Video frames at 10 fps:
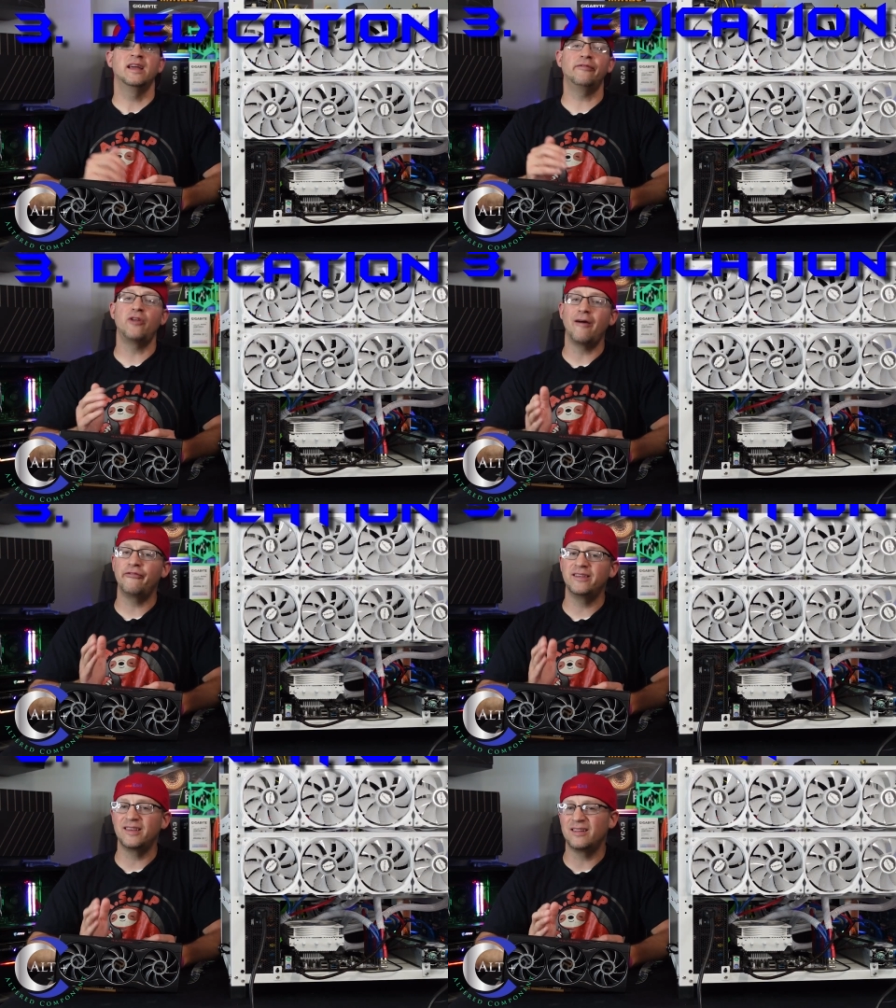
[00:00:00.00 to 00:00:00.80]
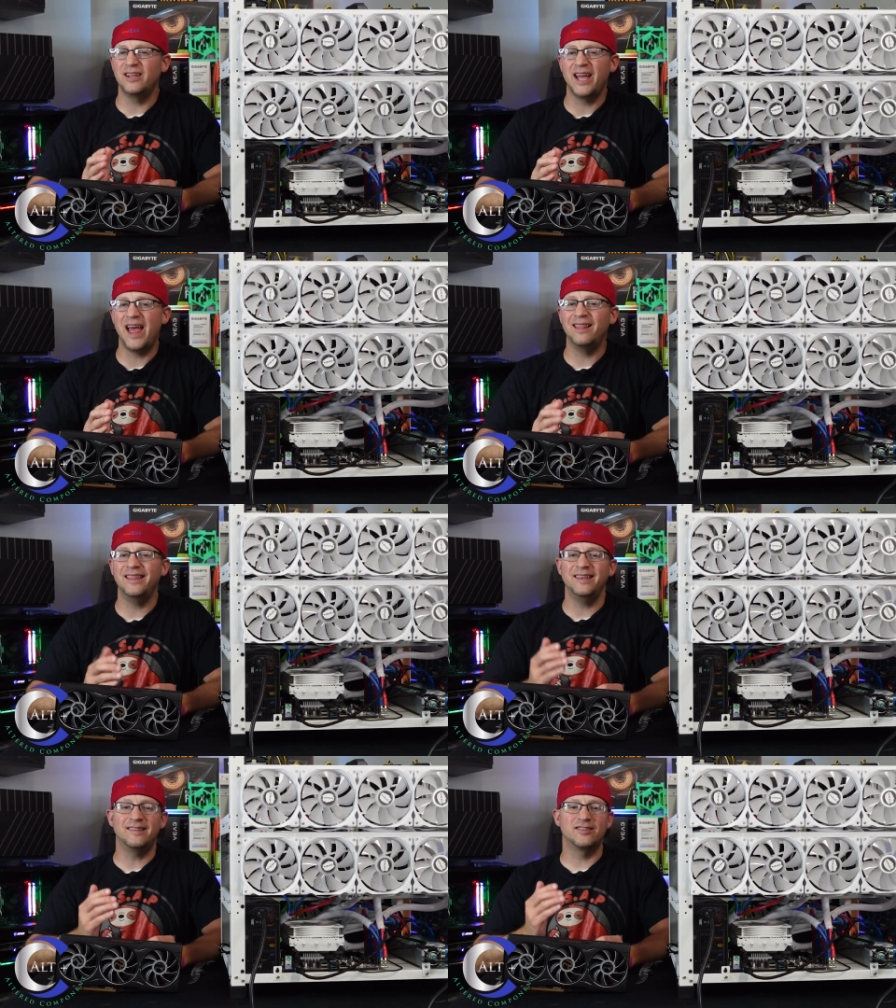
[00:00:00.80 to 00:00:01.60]
if not physically, at
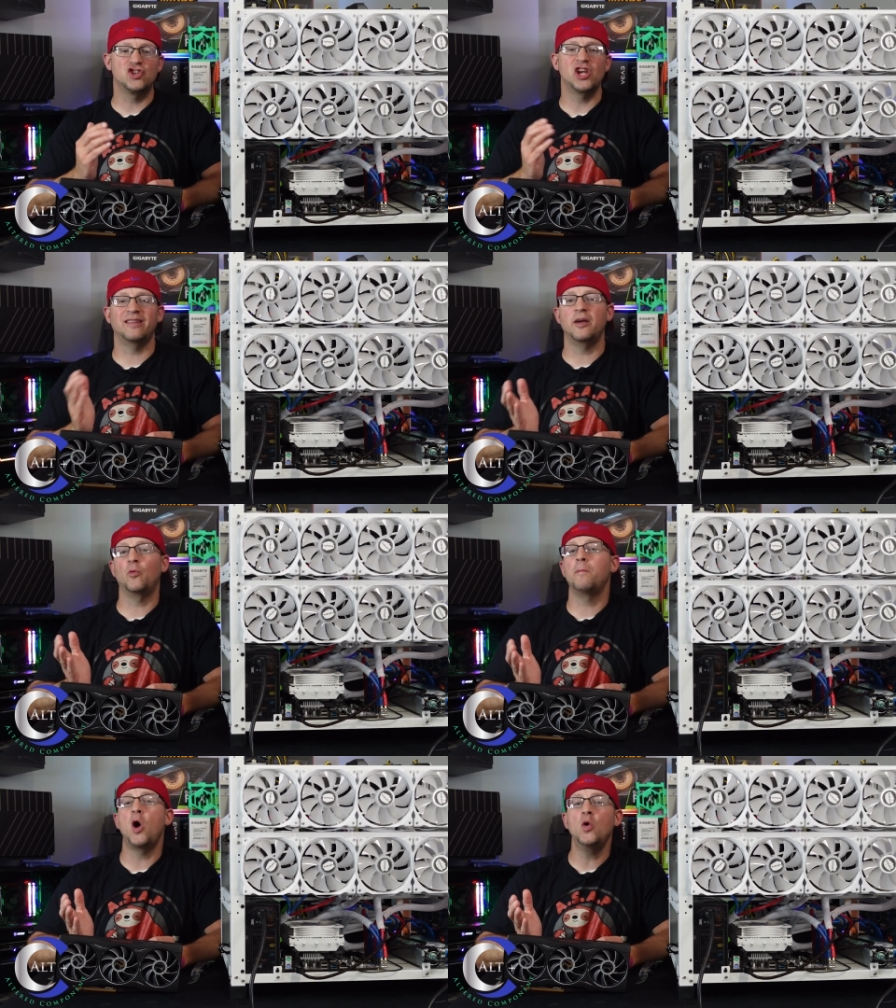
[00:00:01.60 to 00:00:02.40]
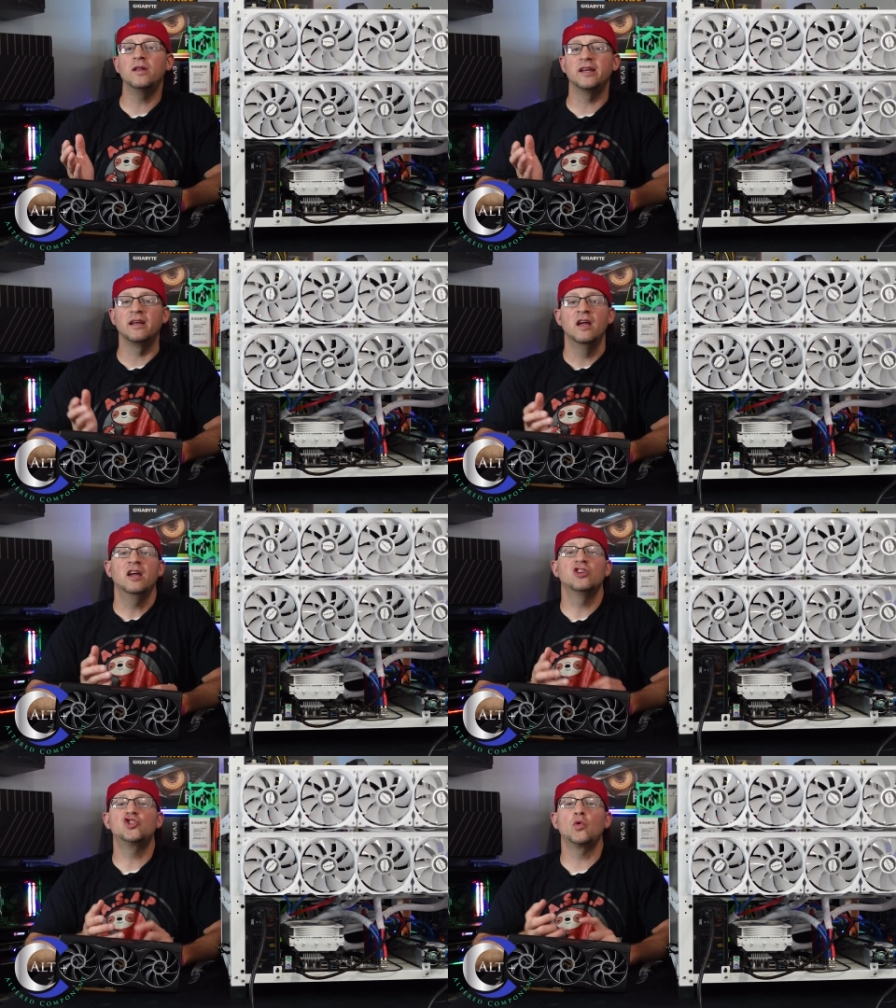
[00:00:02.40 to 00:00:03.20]
least check them remotely.
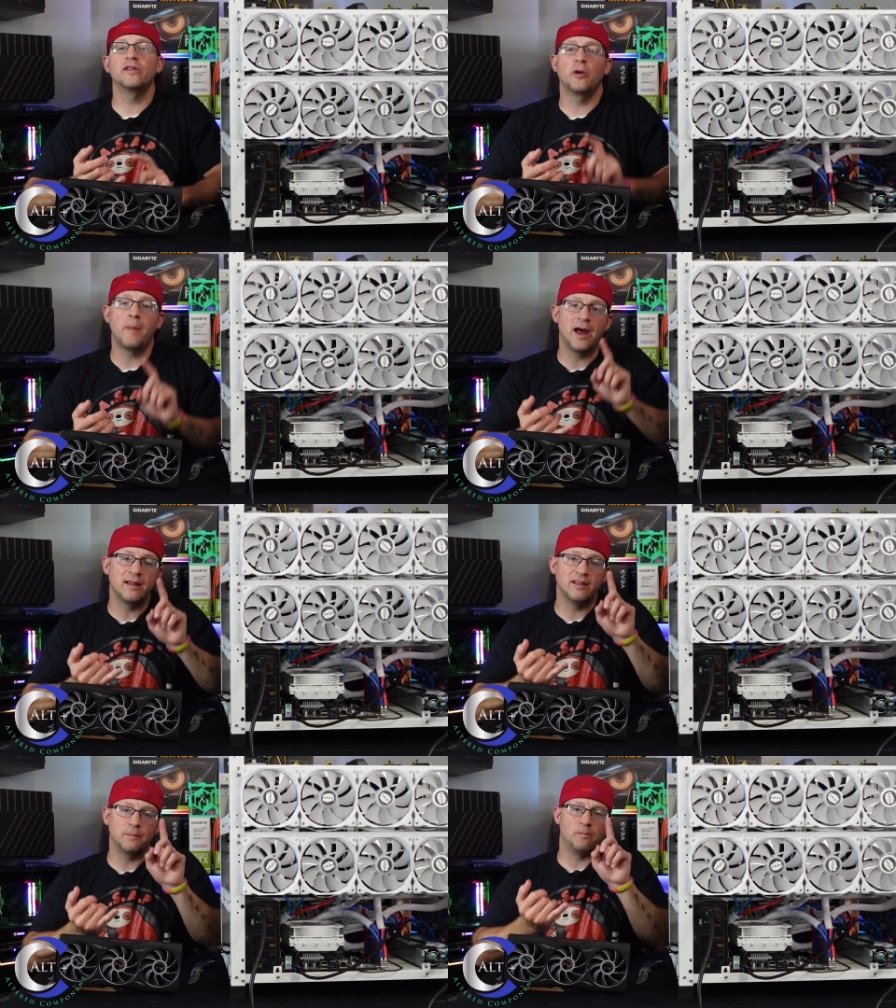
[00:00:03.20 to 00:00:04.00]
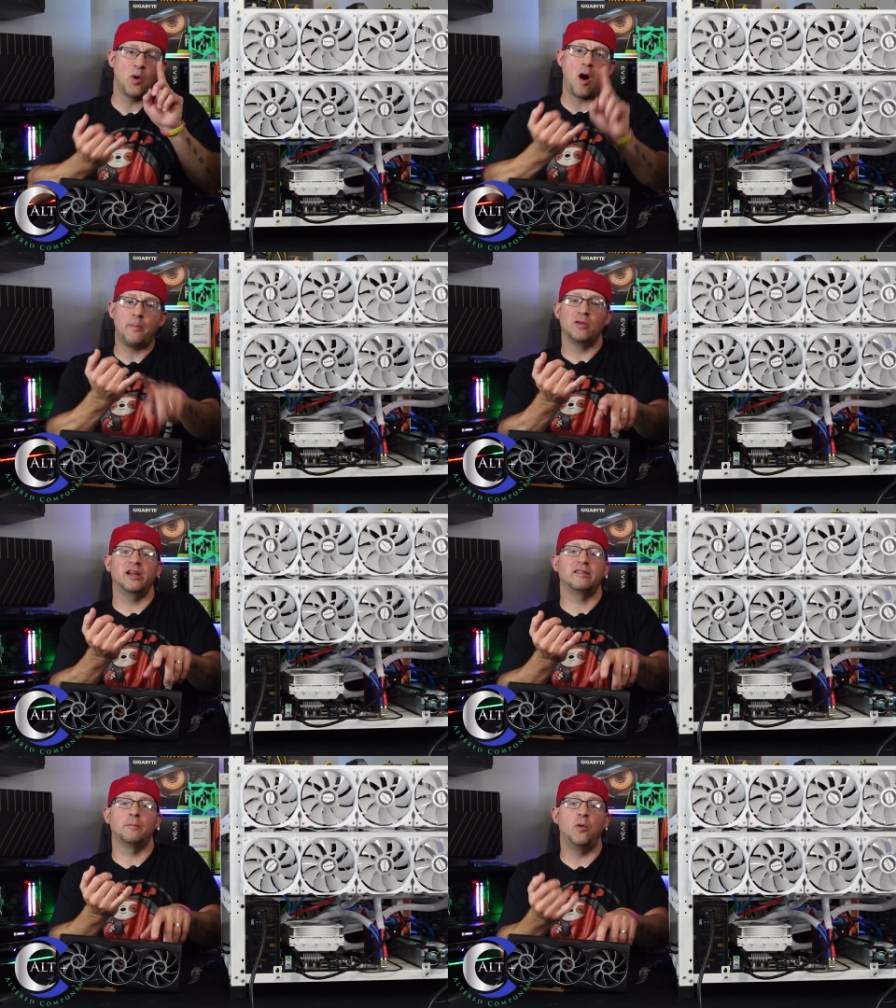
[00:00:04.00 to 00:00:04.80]
Ensure they're mining
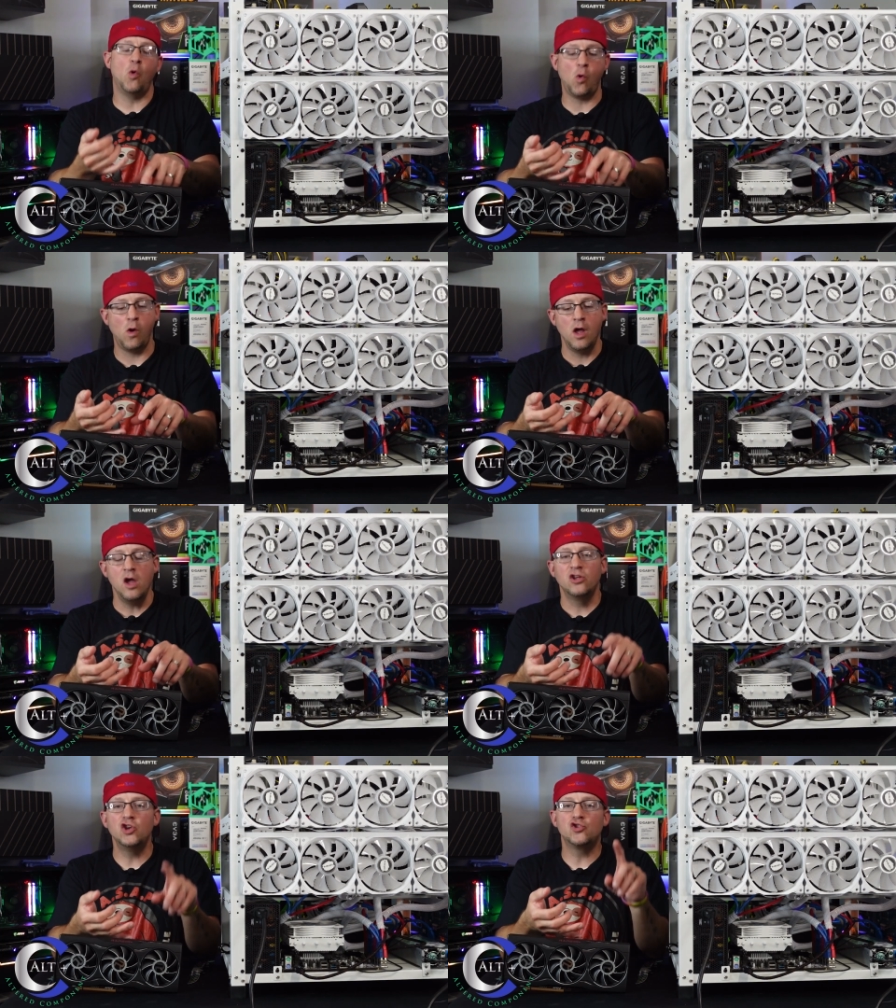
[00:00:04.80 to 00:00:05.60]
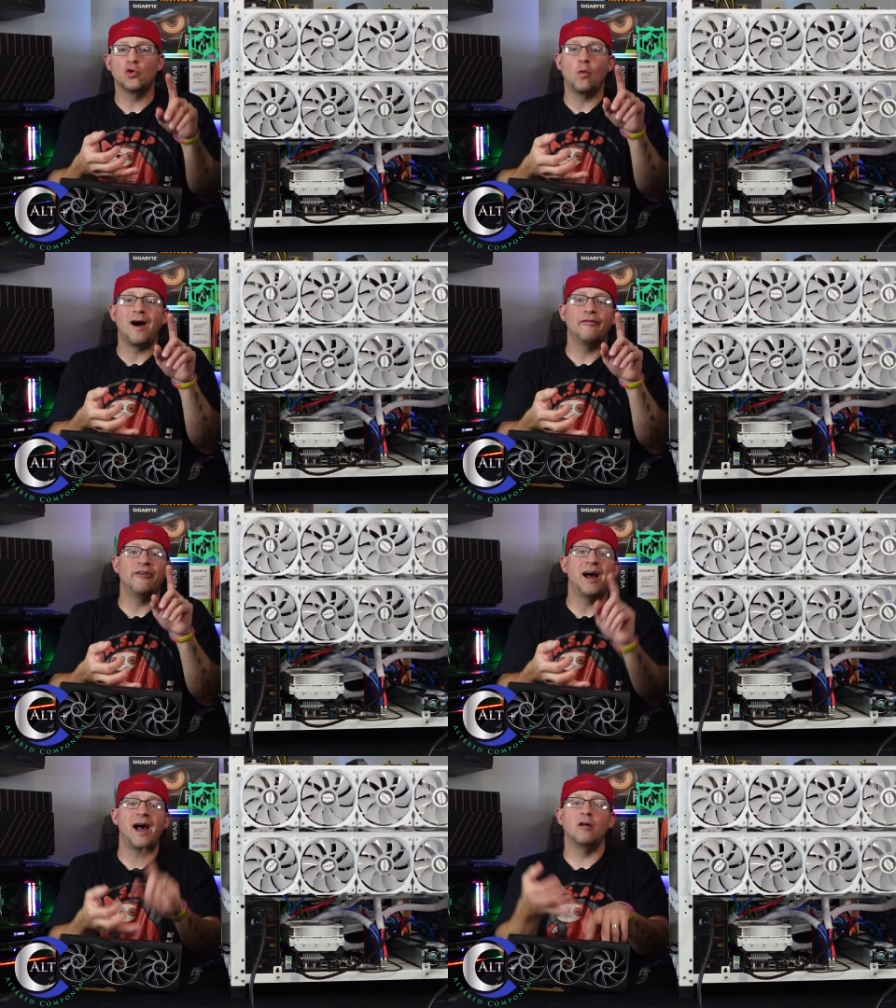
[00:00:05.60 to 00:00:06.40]
properly at the pool, use your
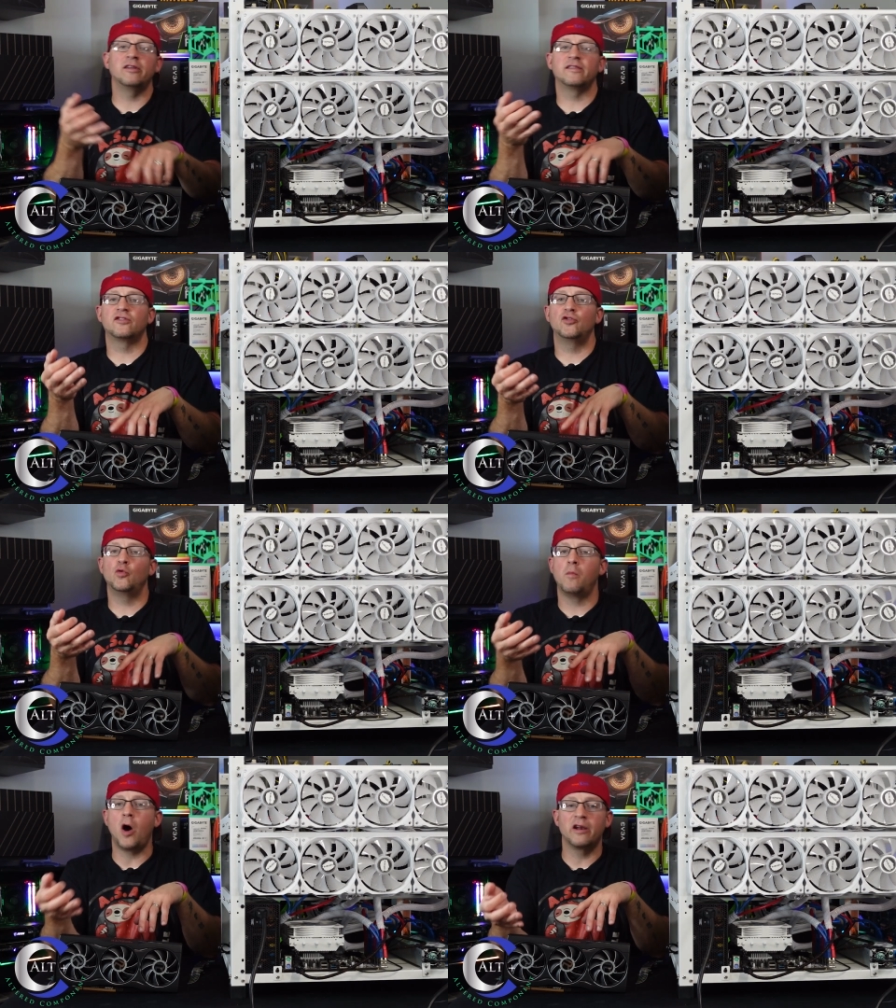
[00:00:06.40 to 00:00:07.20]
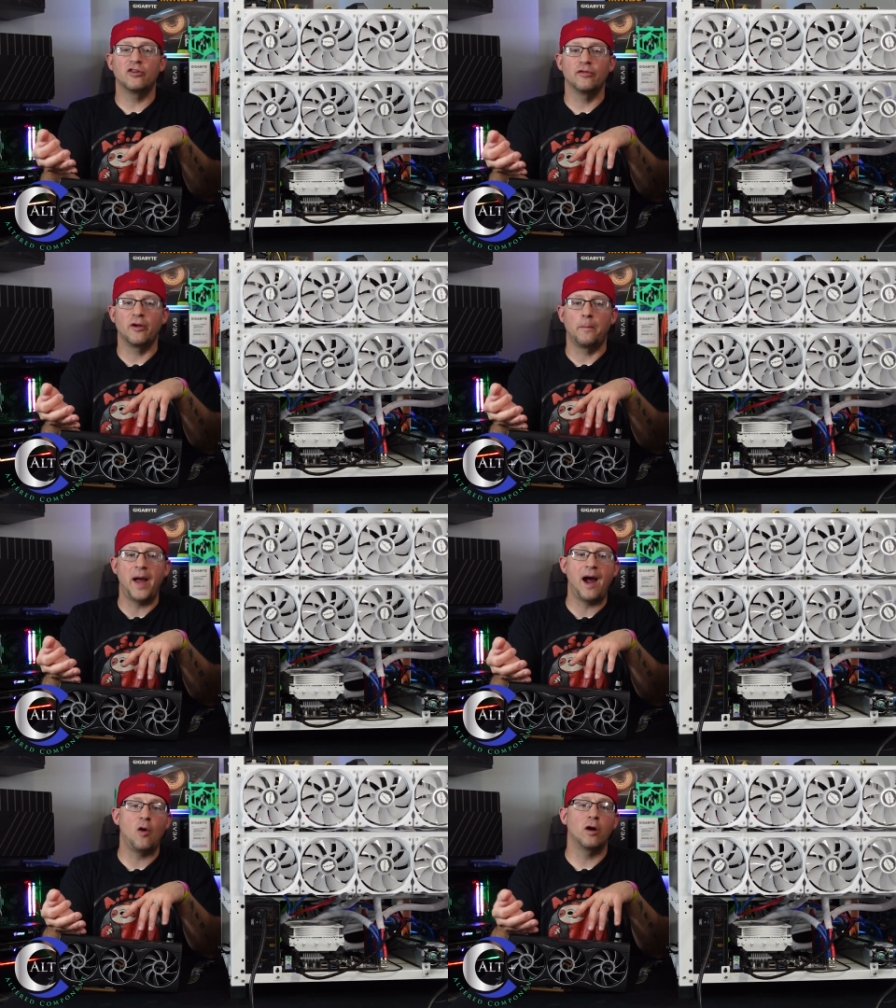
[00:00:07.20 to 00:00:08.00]
Wi-Fi outlets to monitor their
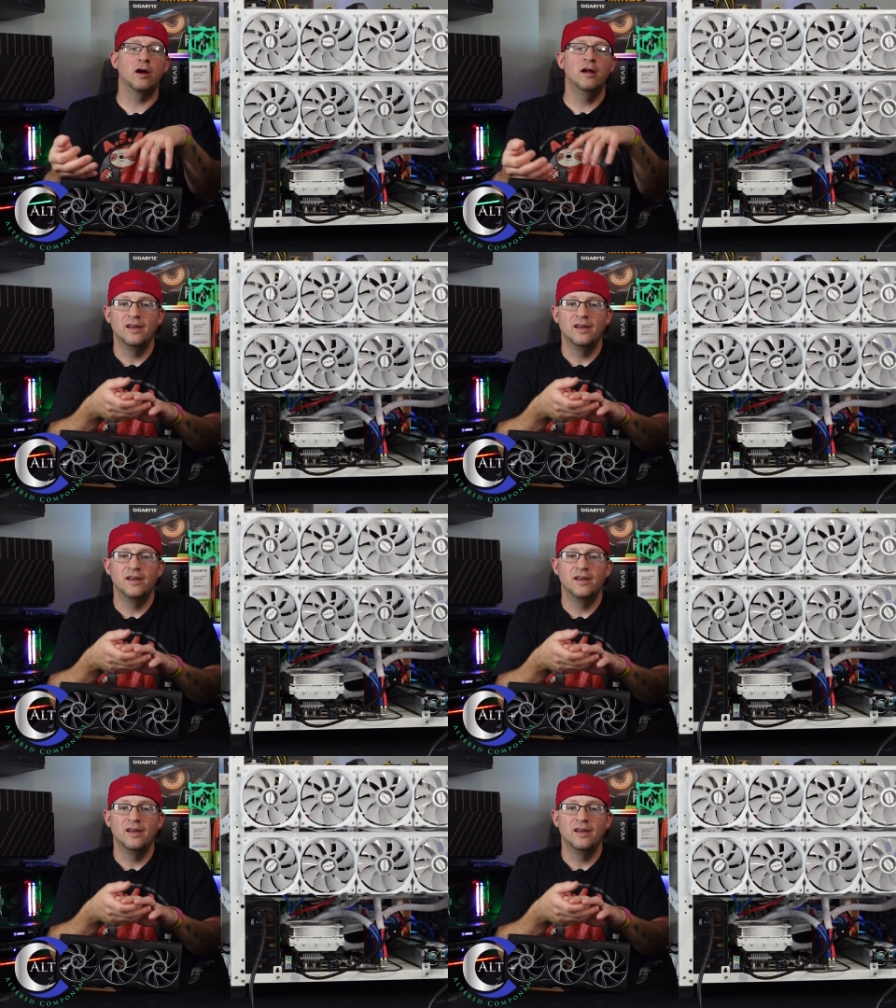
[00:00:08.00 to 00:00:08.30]
power,